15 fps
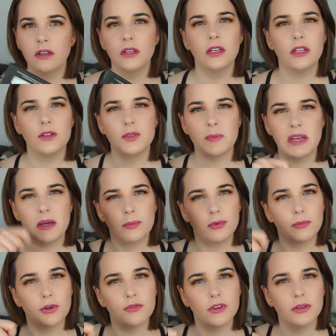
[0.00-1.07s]
like use makeup
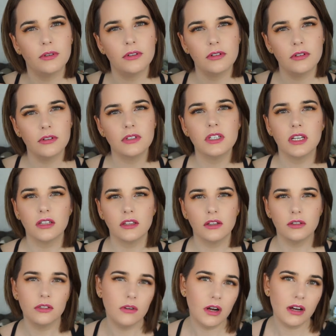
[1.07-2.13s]
remover to get the
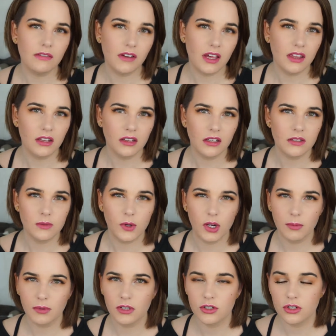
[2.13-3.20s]
glue off. I think that's what
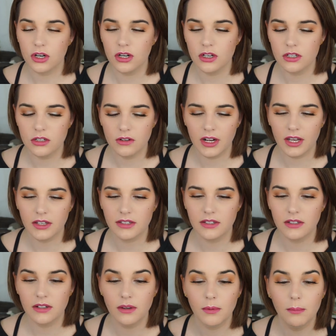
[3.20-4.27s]
I'm going to try to do
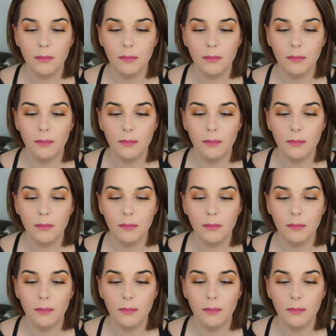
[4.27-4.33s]
next.